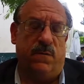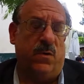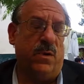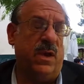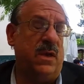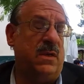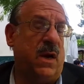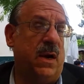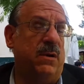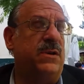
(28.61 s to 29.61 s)
For the
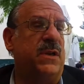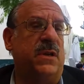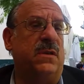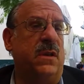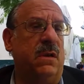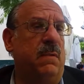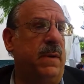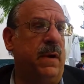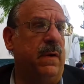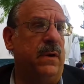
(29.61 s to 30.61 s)
entire 16-year
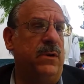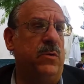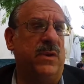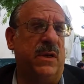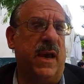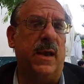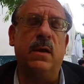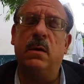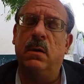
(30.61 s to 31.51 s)
period to today,